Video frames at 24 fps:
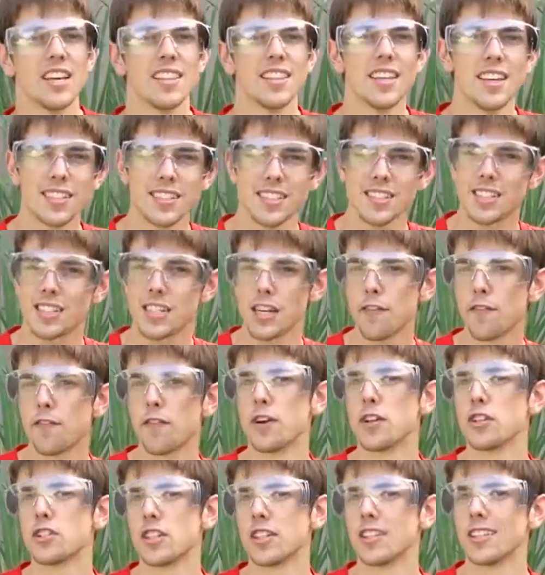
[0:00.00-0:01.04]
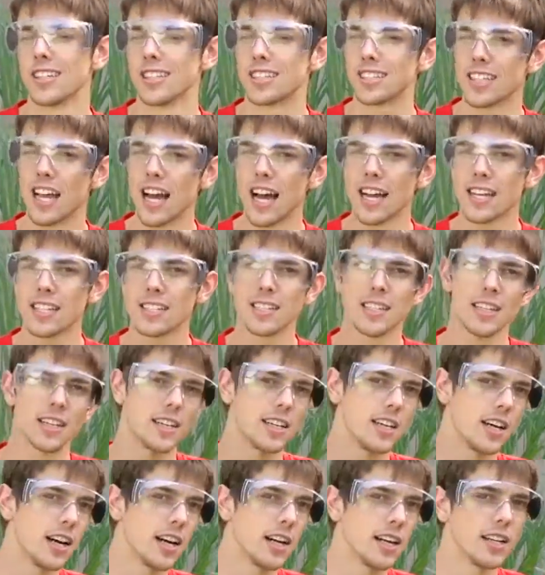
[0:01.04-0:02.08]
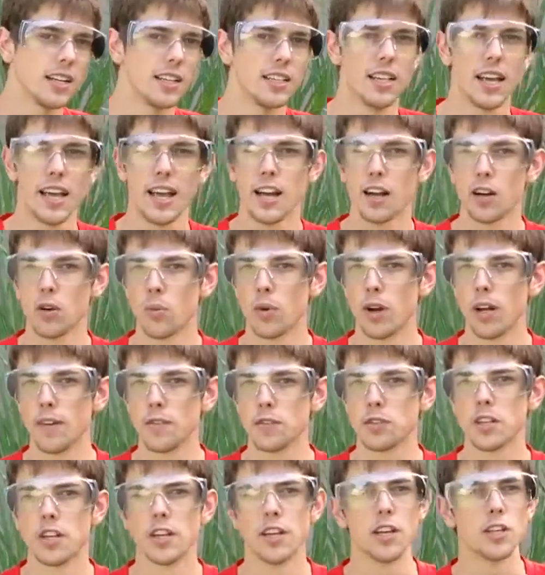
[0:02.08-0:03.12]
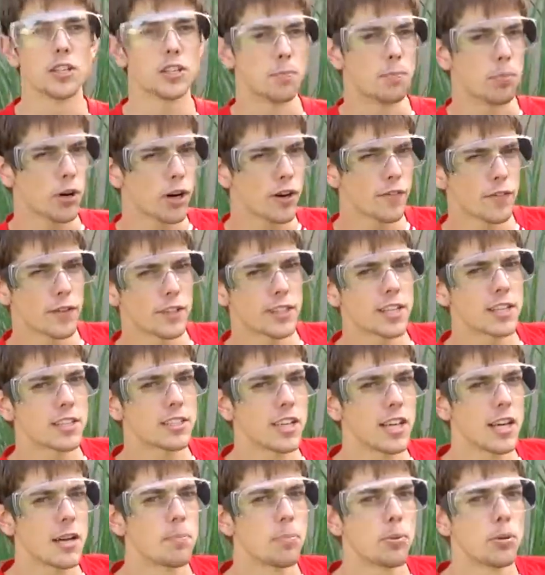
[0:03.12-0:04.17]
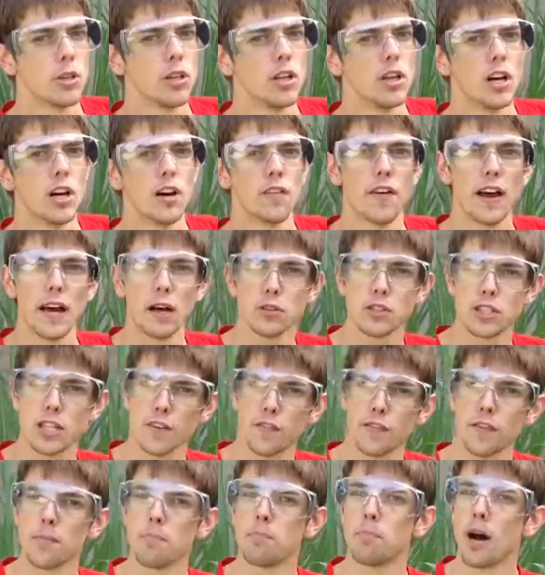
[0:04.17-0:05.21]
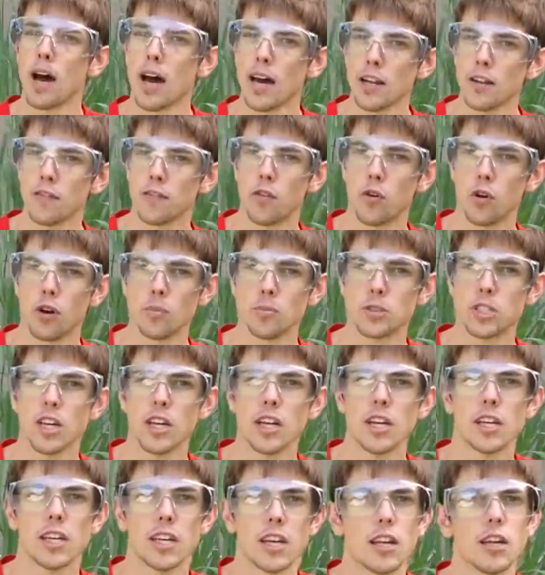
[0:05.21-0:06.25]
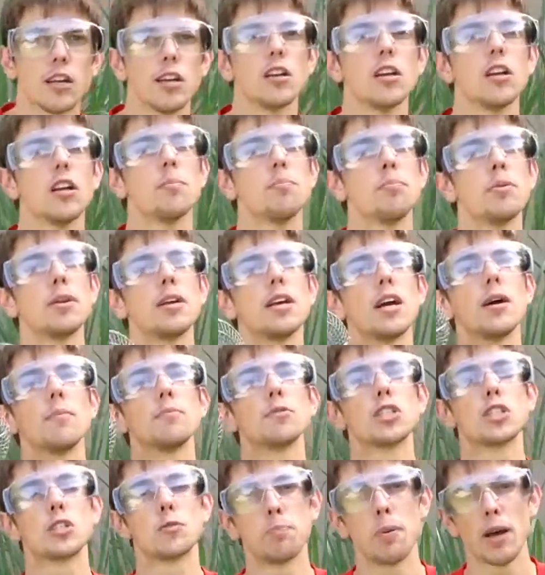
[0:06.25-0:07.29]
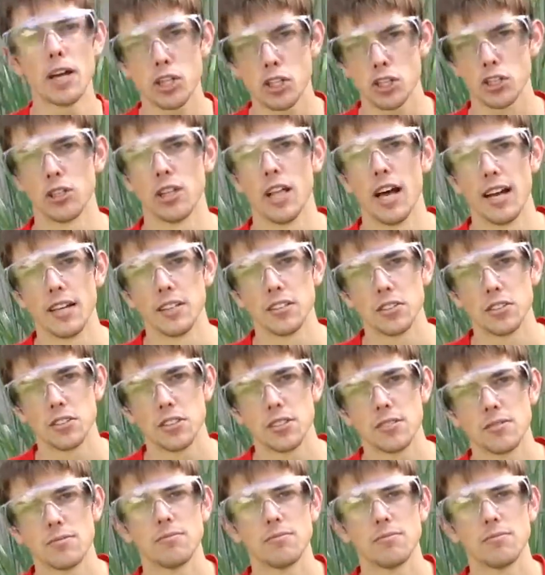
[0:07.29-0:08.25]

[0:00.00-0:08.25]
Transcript: This difference in the size of the gut and the airwaves is a perfect example of how different body forms can become specialized.